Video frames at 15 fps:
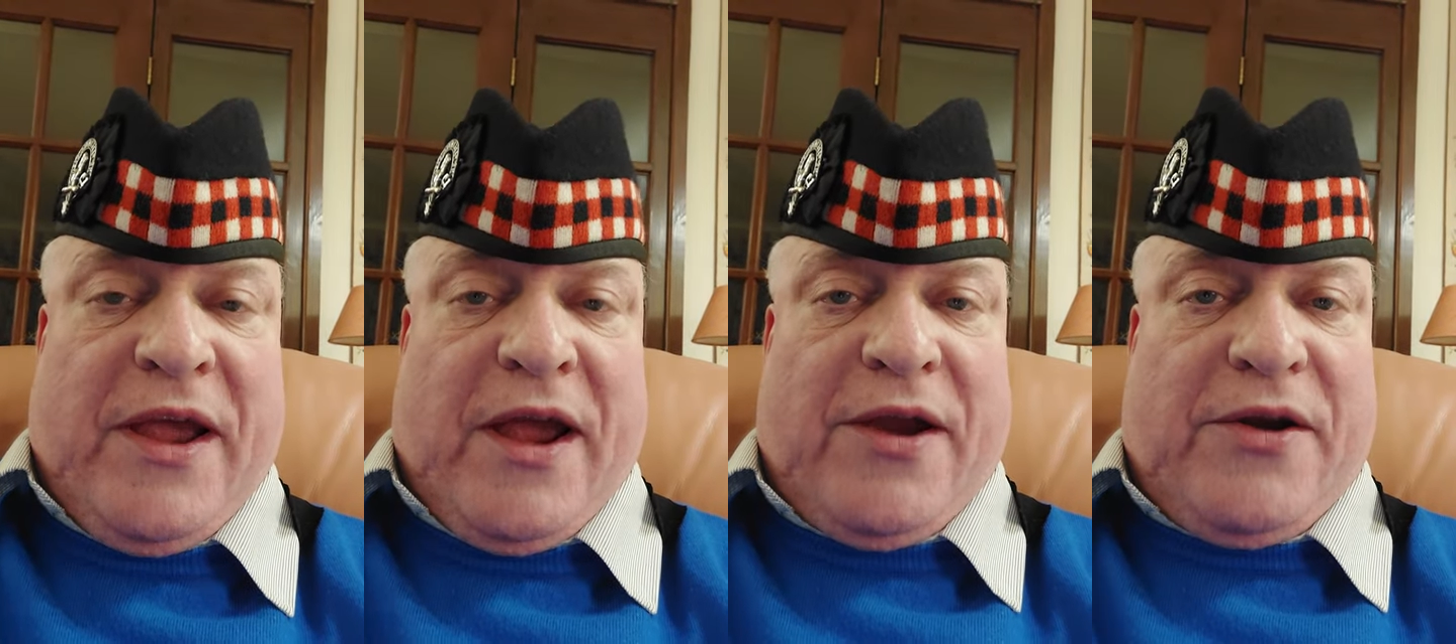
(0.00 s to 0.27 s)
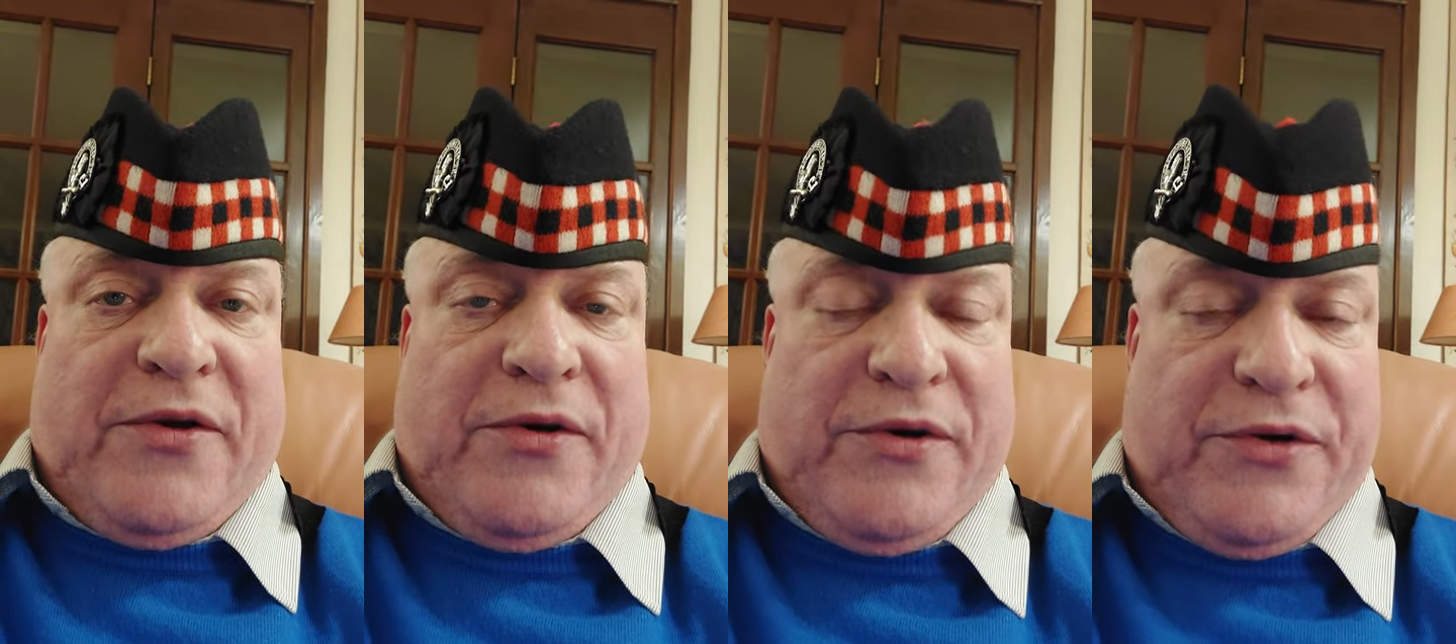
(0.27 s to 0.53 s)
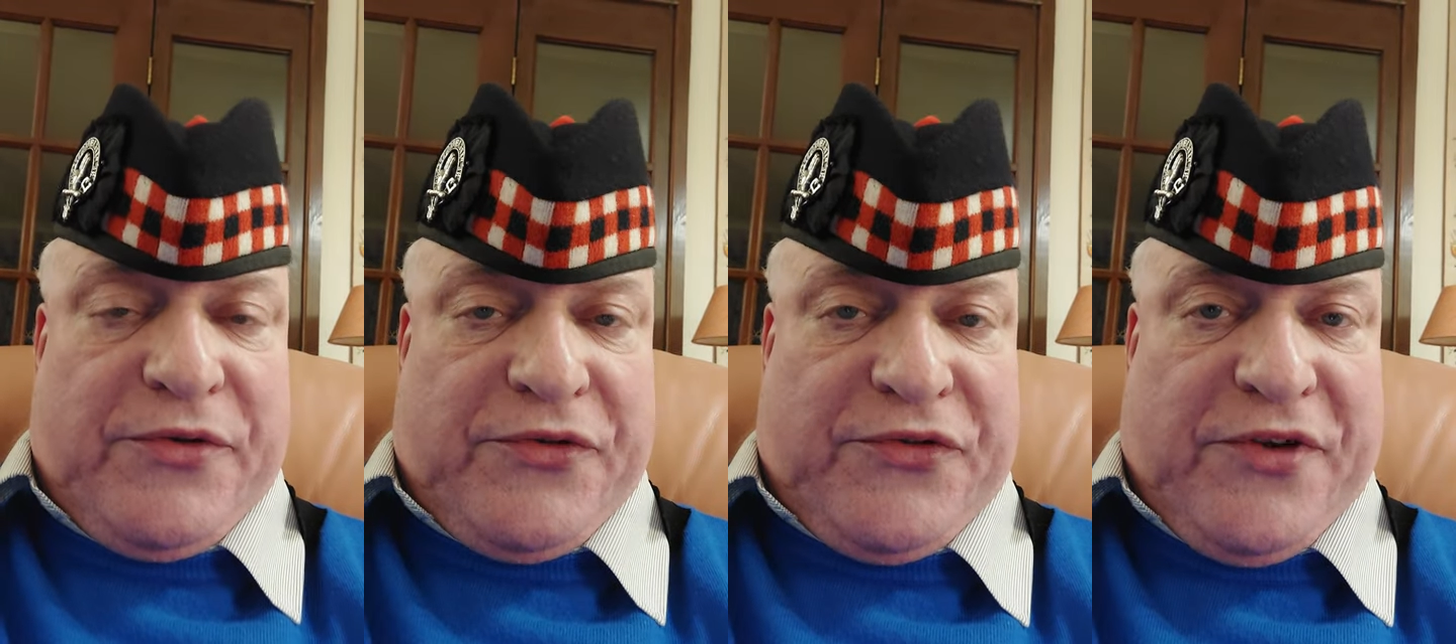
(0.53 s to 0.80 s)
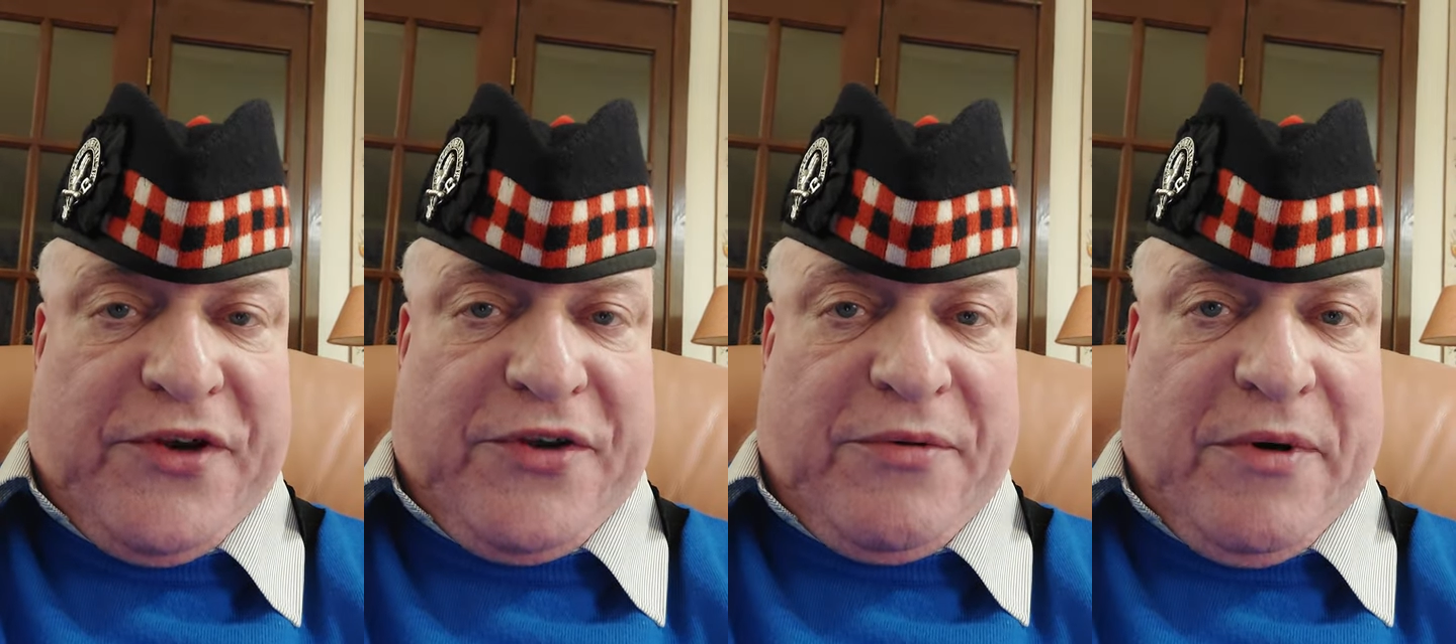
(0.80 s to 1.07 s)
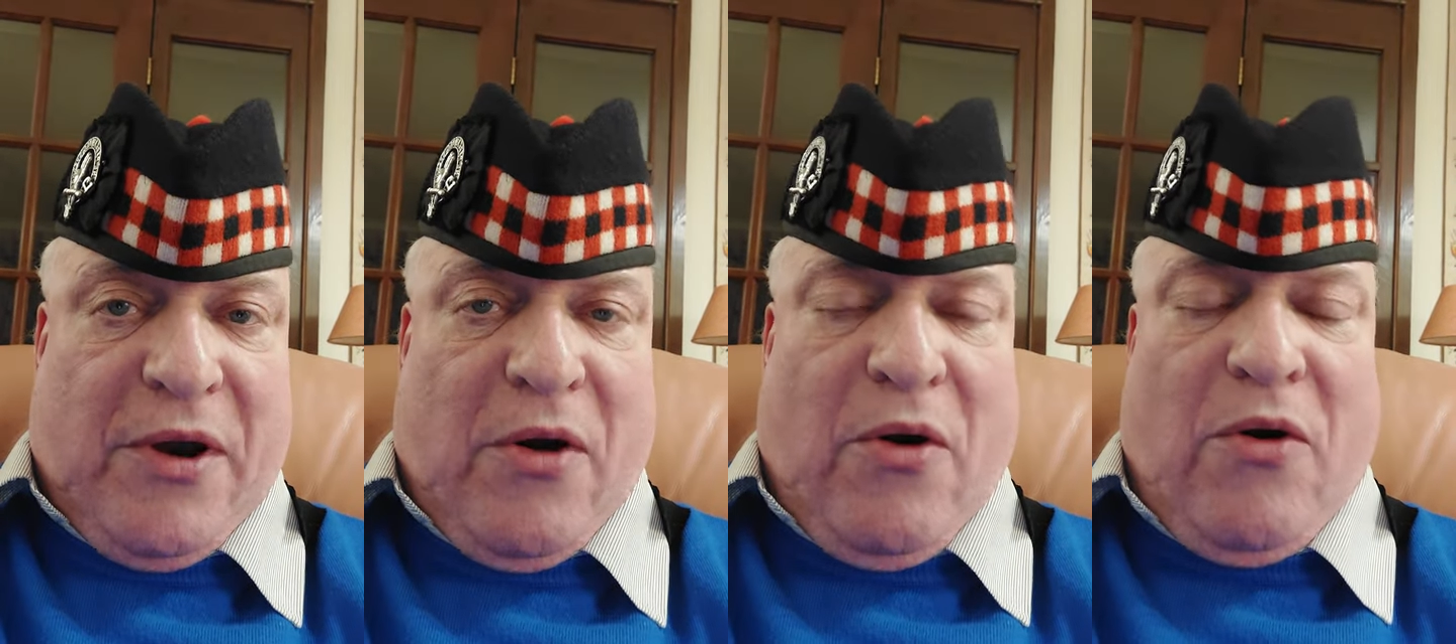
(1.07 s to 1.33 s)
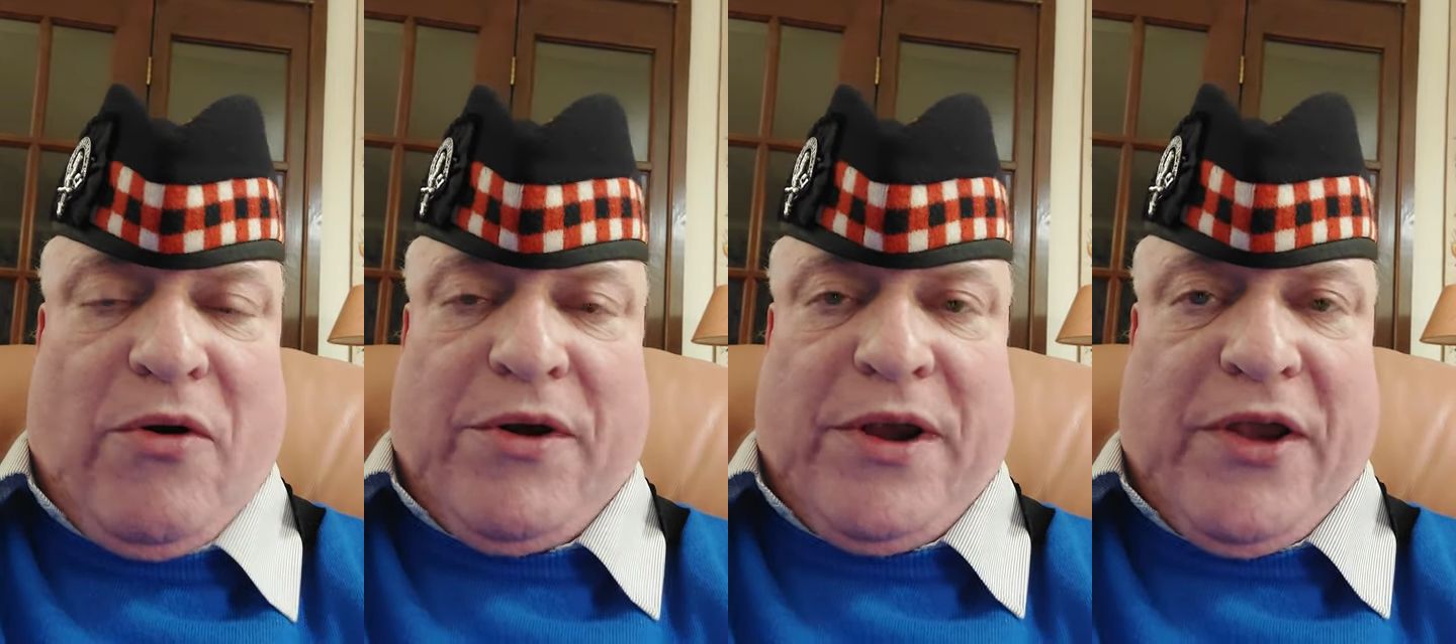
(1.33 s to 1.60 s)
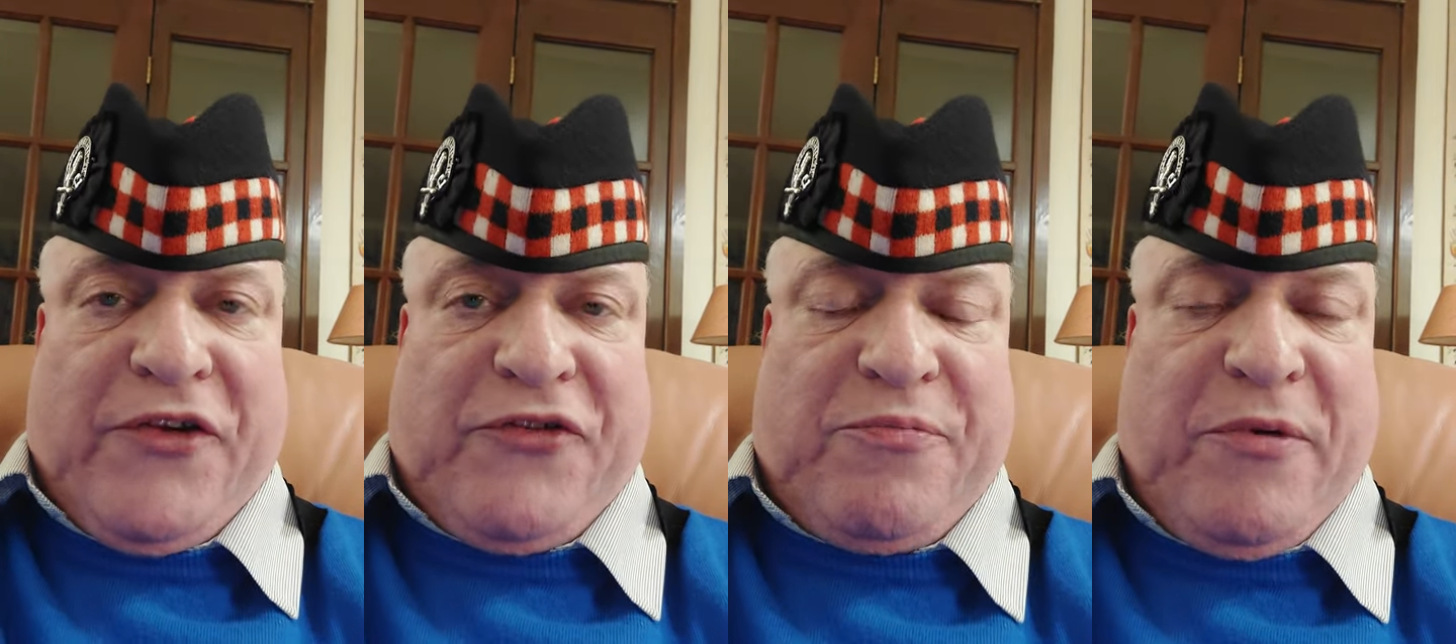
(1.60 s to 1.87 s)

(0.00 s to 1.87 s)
I know you'll say to me, oh, yes,